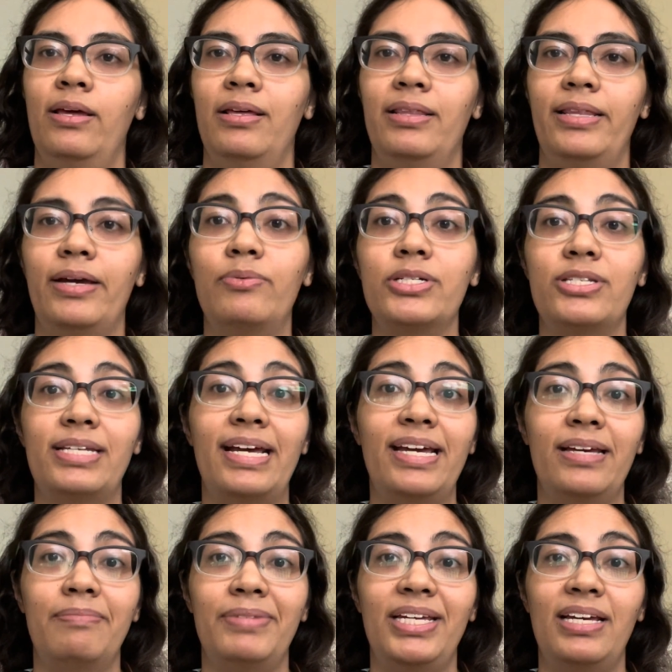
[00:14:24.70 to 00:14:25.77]
They were
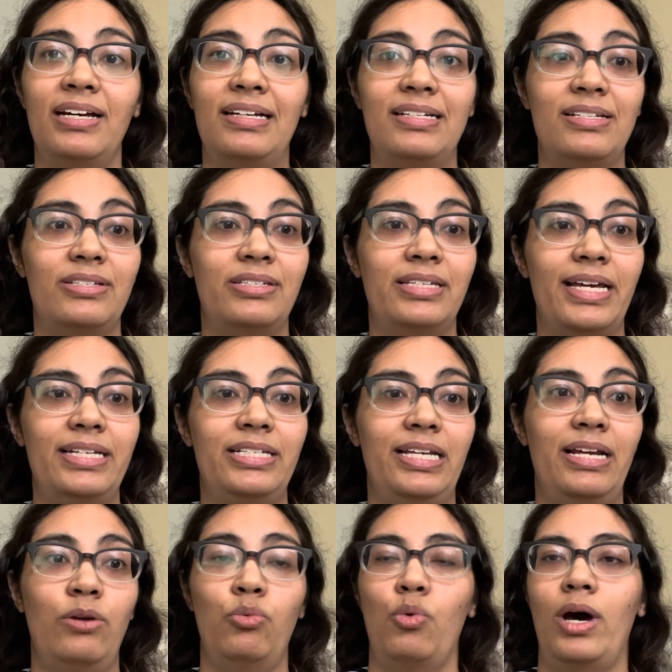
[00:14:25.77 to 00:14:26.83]
staying because they
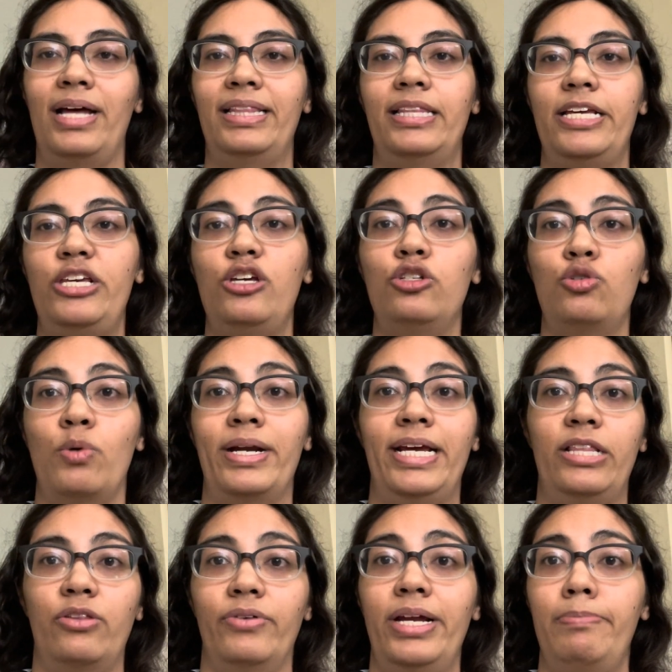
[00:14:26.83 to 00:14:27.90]
didn't want the
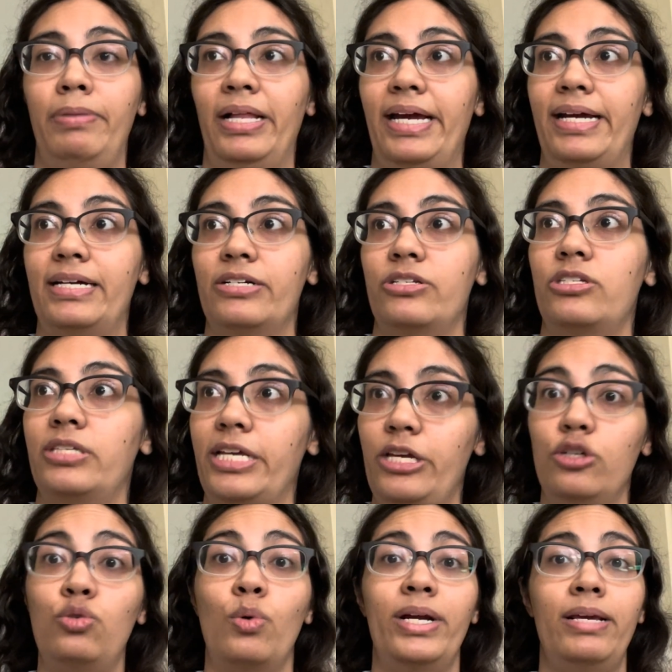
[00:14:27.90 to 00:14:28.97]
U23 players, the
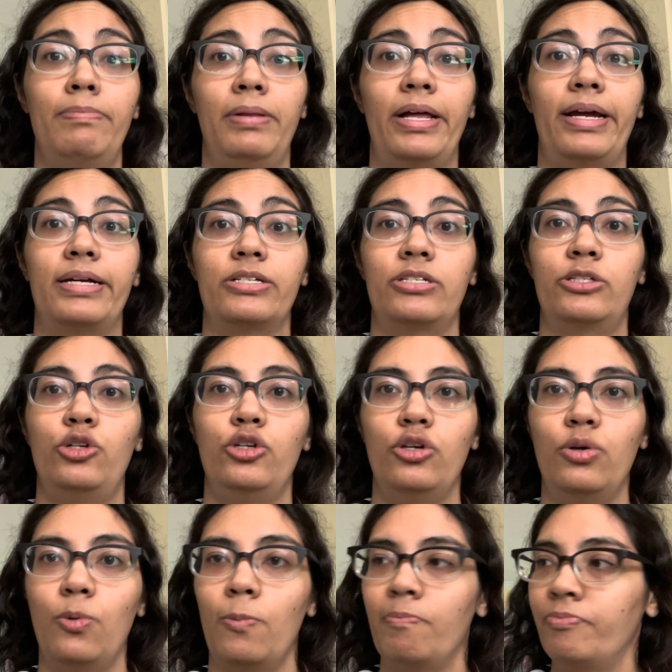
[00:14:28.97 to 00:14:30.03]
U20 players,
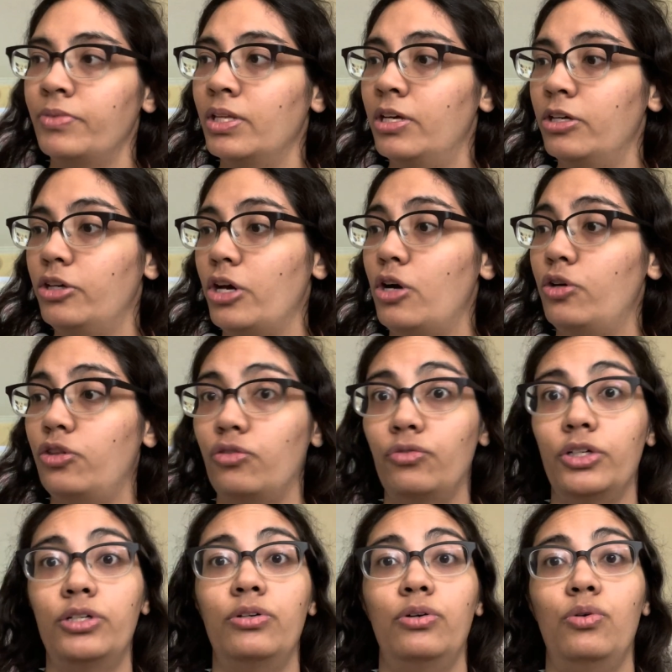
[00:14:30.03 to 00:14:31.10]
to go
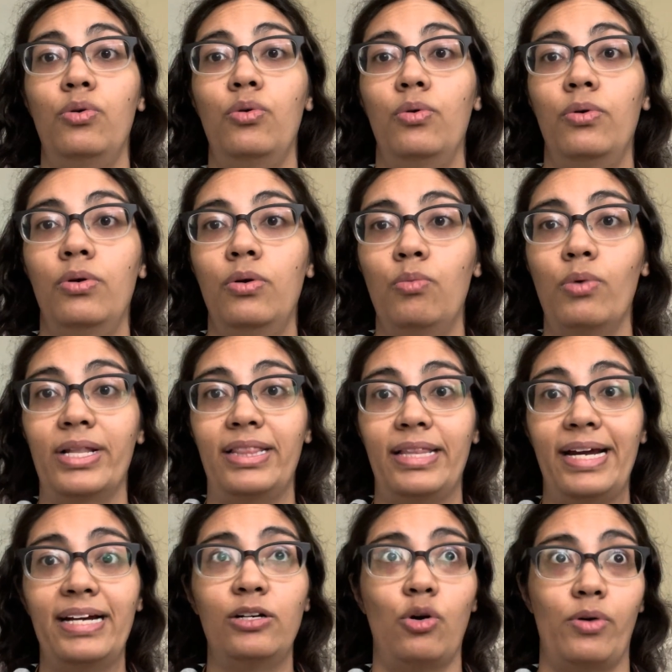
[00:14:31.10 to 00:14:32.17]
through what
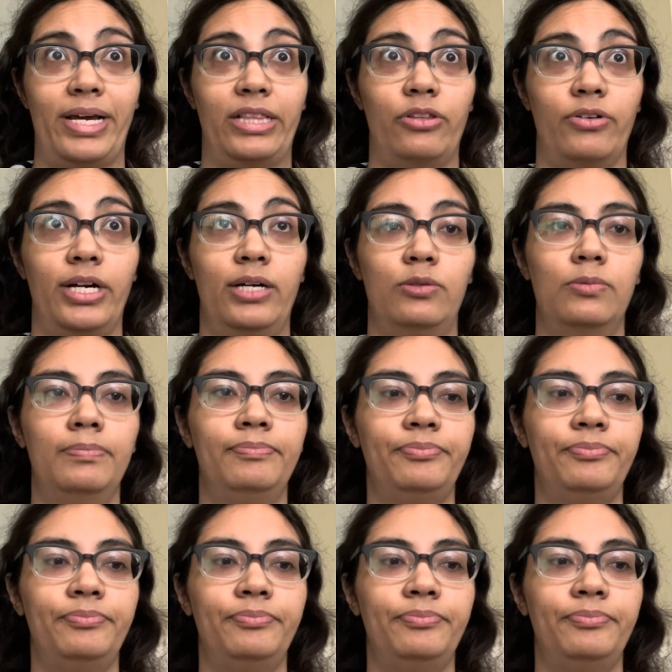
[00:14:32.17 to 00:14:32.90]
they're going through.